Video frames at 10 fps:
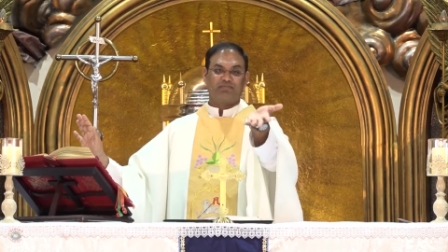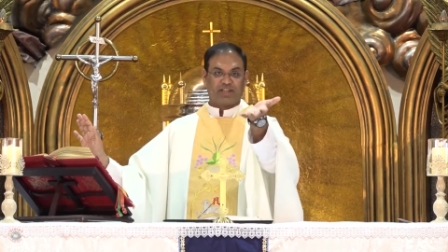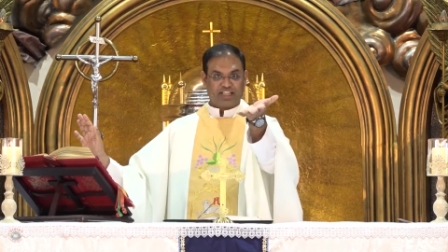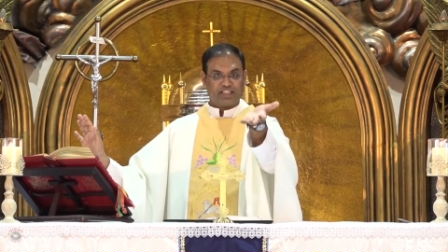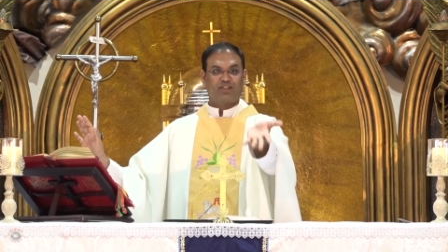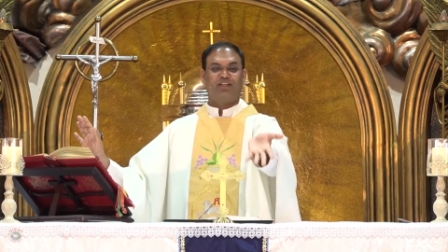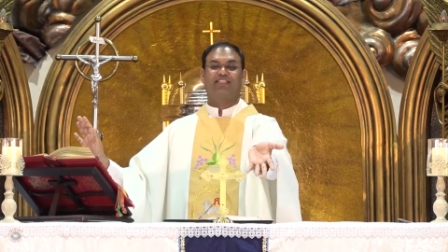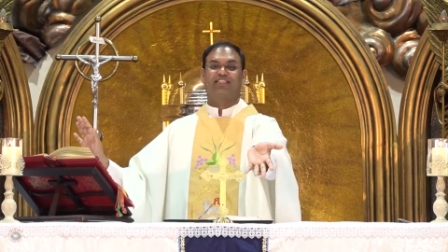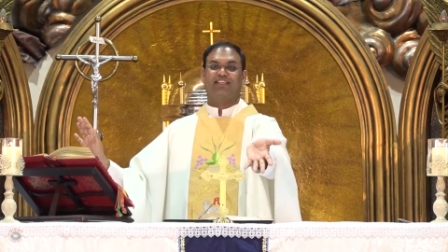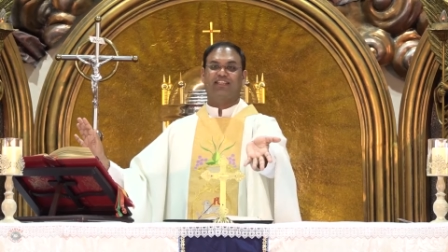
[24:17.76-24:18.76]
I'm ready to
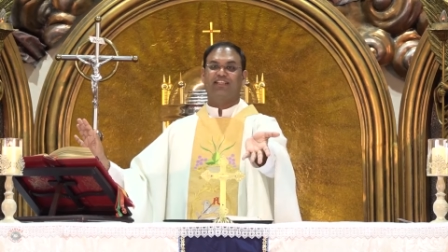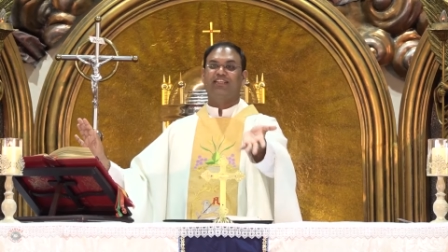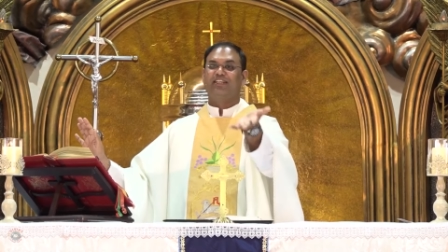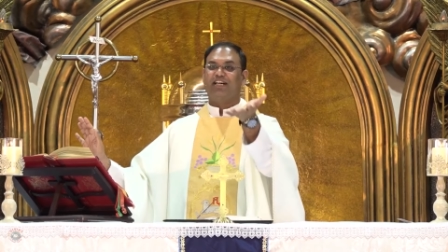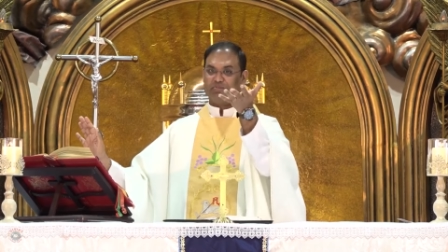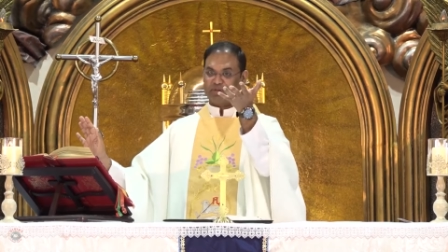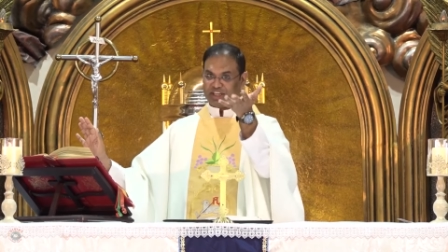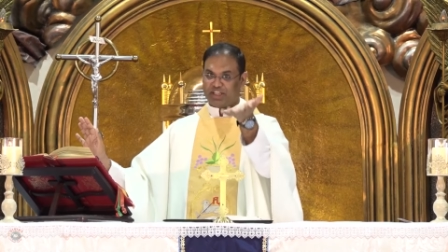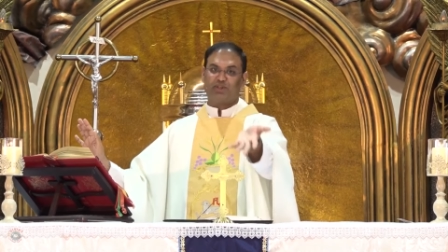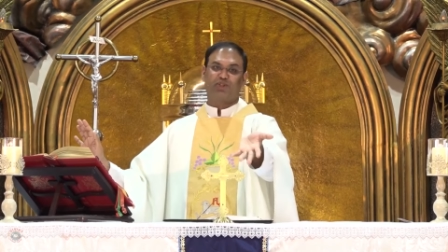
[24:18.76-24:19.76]
listen. I'm
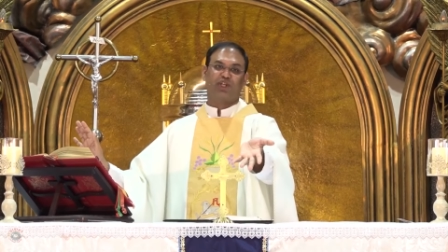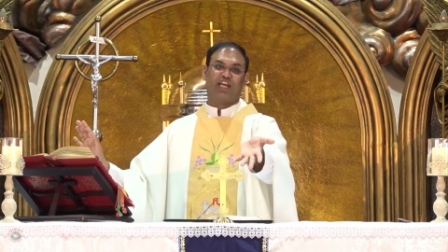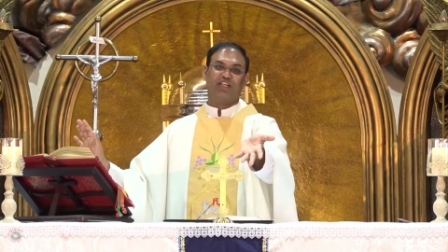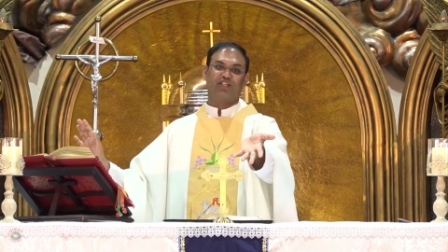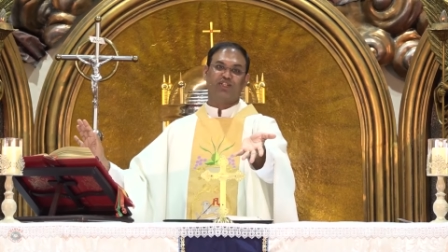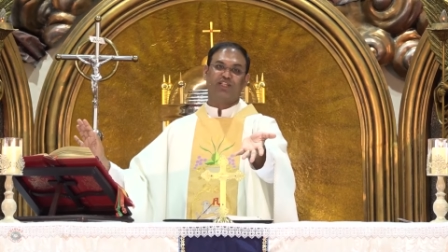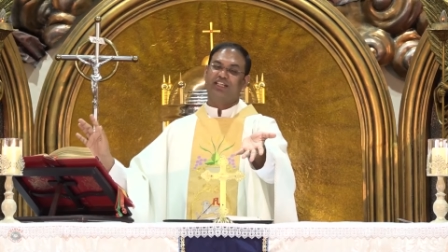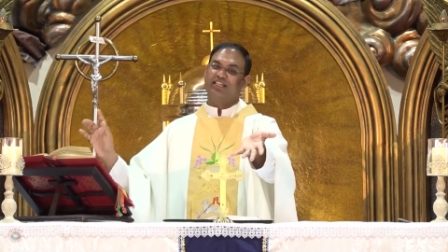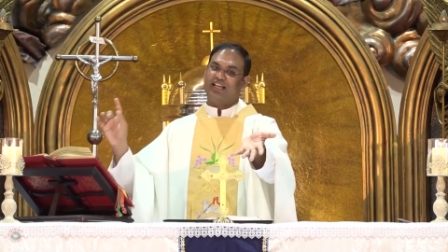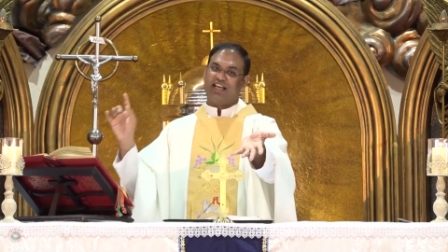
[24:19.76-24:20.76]
ready to change.
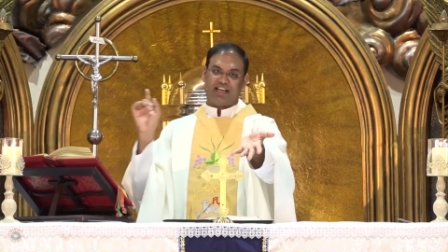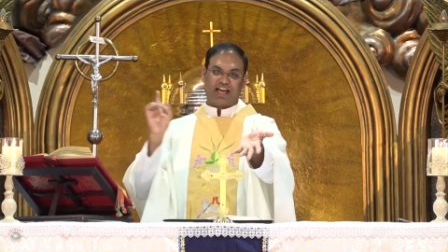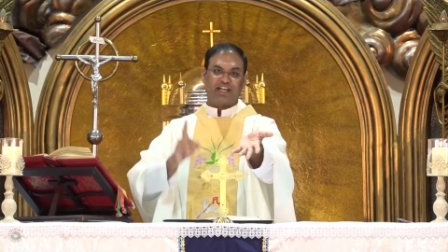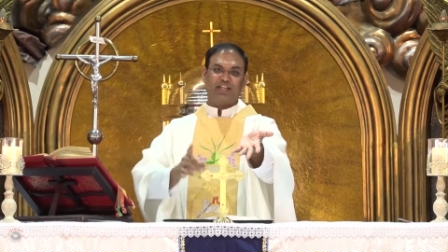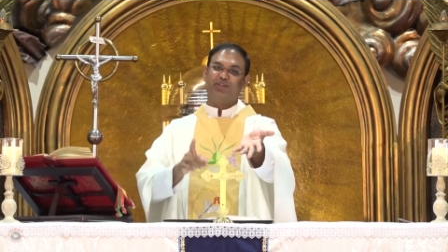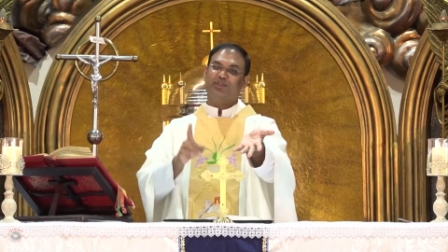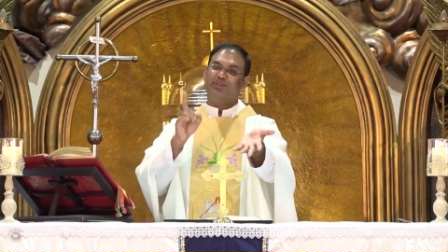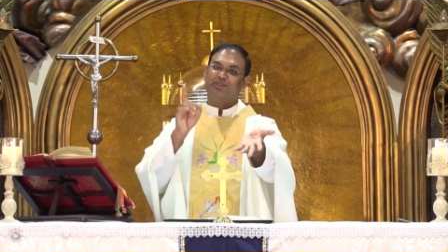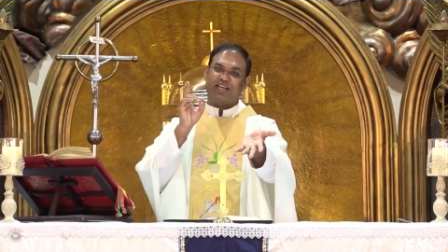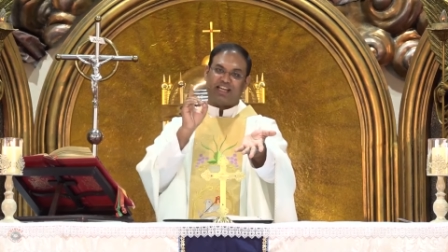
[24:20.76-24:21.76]
And I
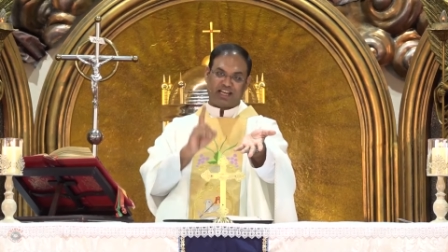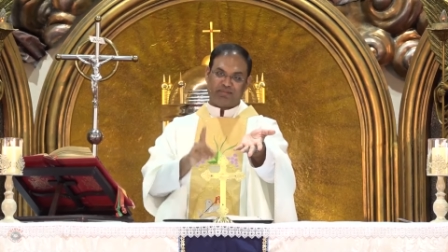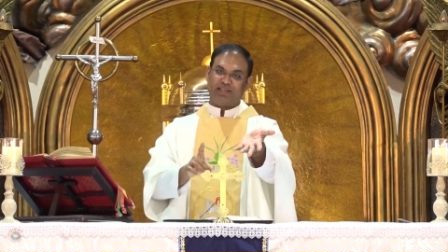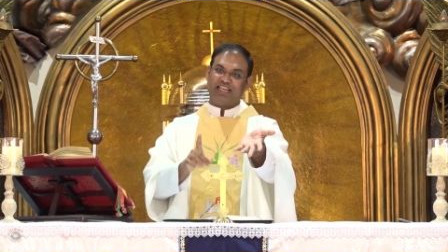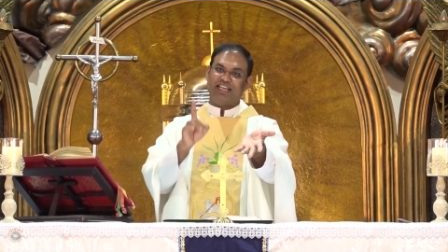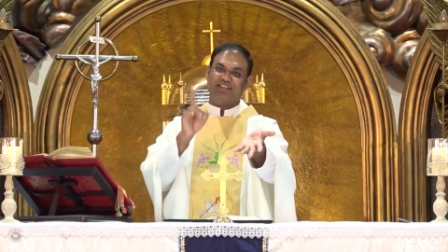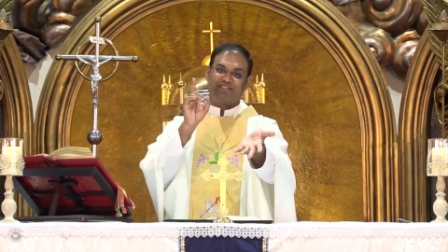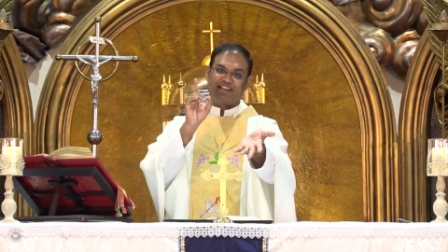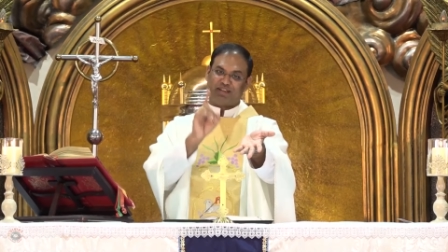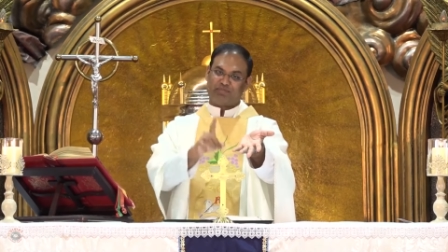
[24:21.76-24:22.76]
know and I
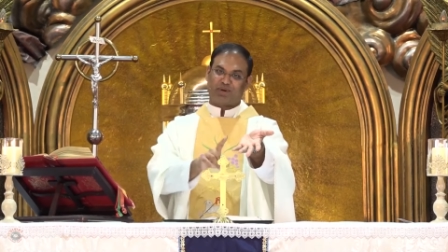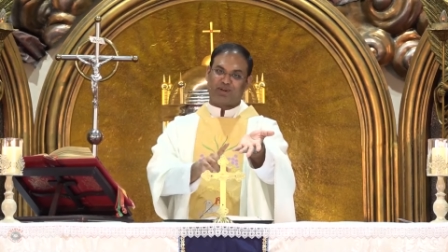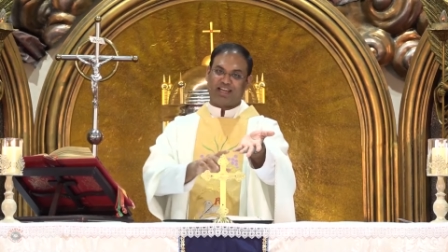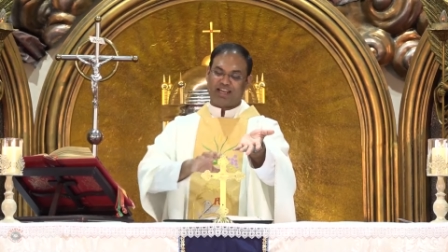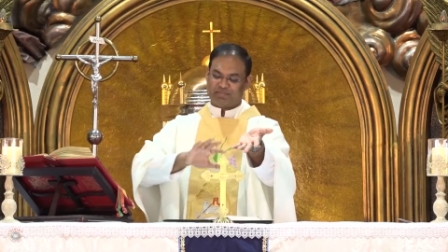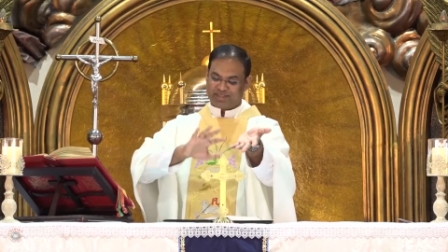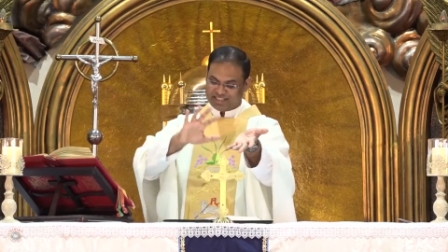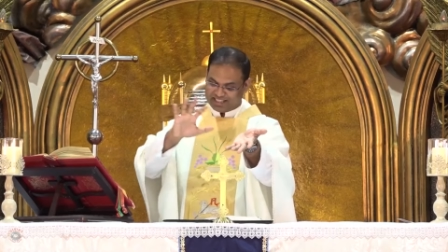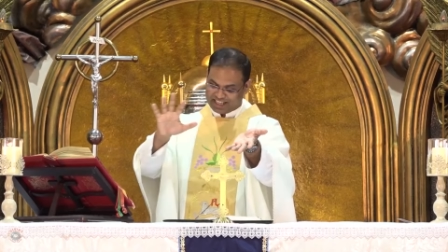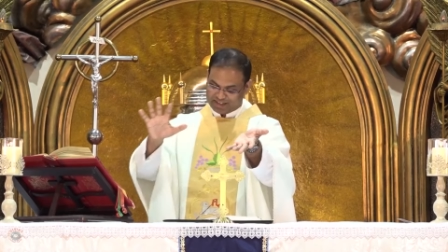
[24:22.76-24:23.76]
believe, I proclaim
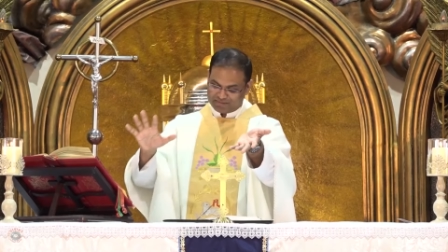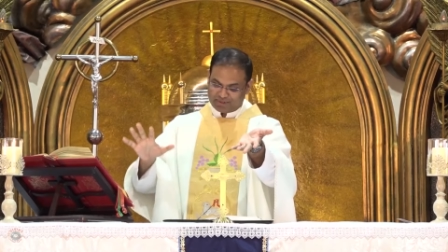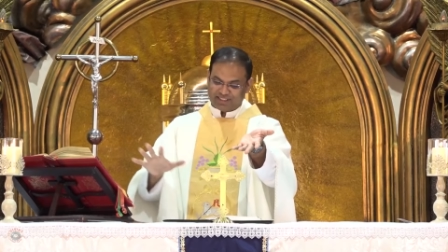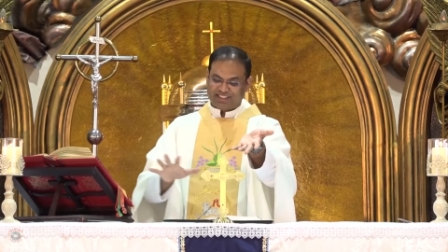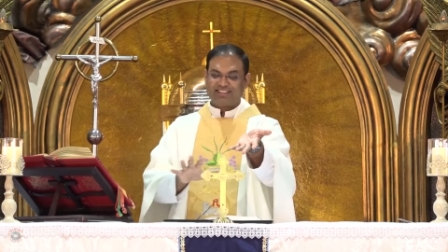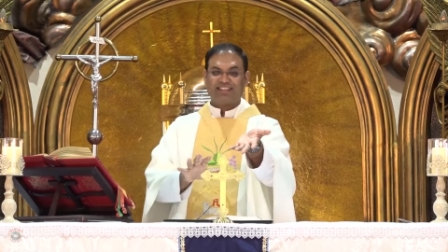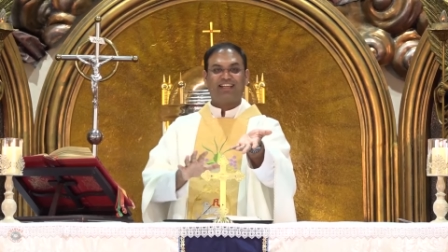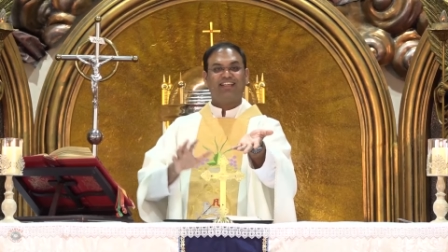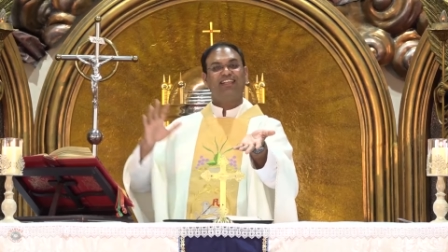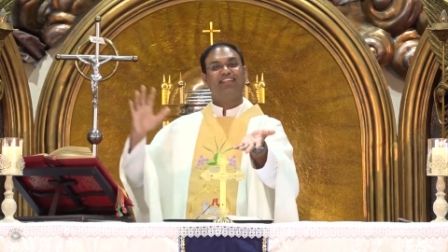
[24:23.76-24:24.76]
everything that
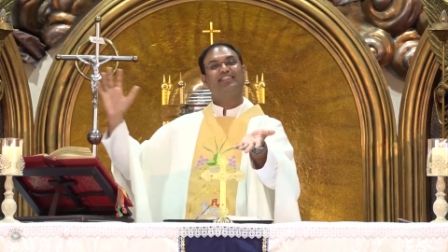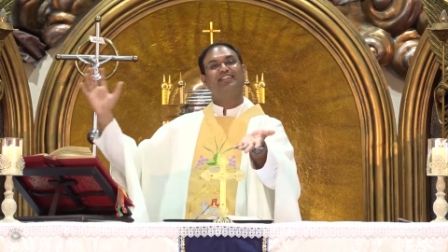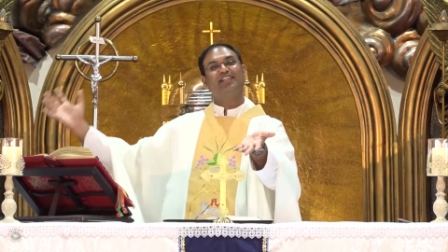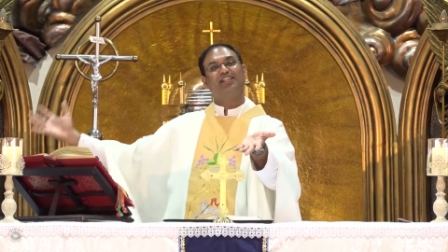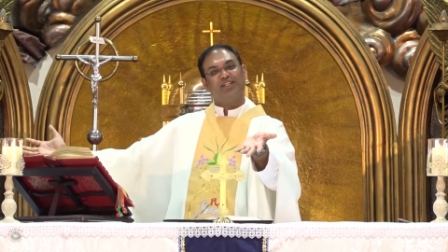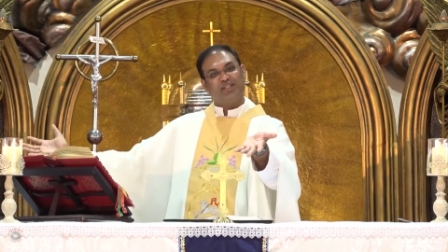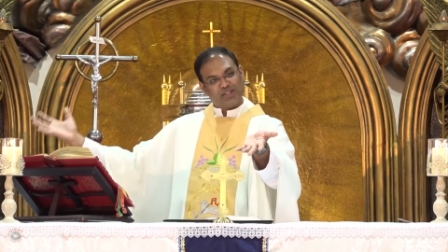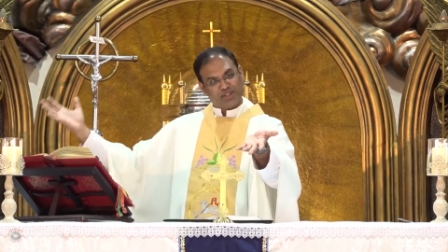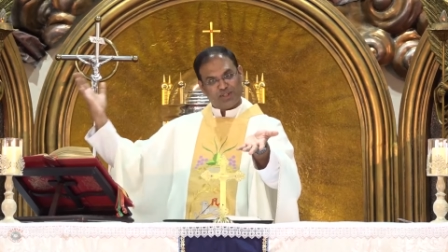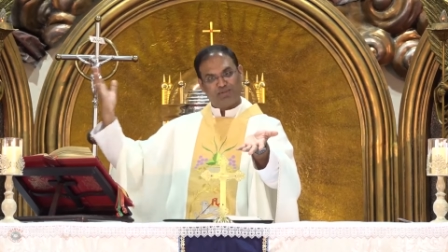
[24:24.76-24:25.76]
I need,
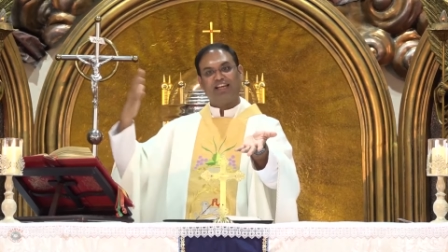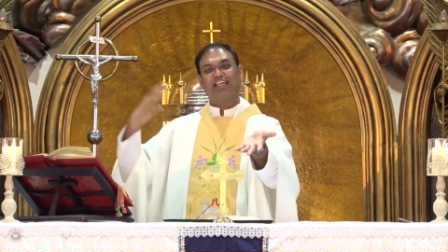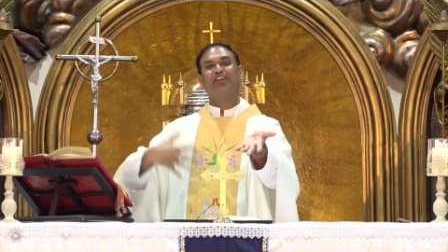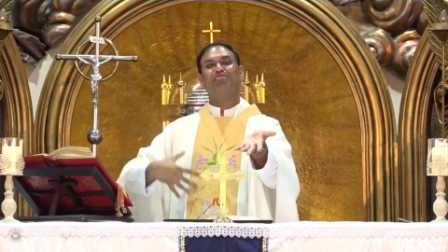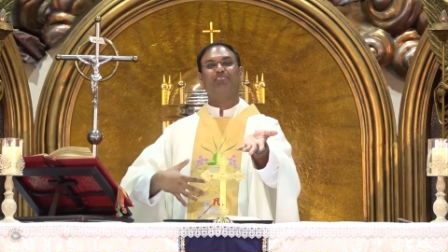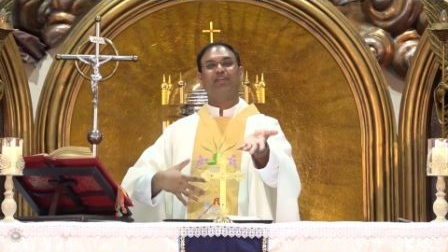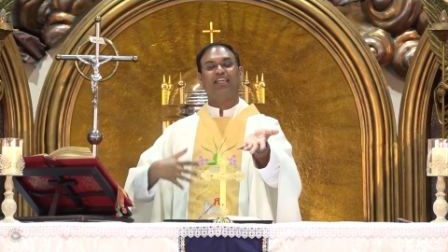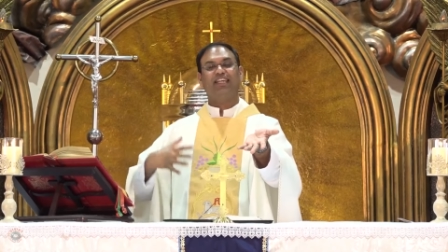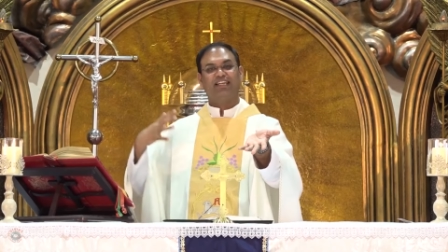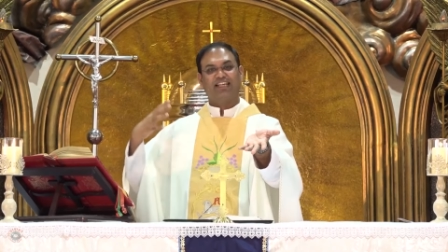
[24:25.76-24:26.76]
you will give
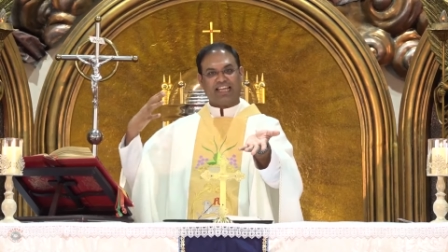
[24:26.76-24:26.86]
me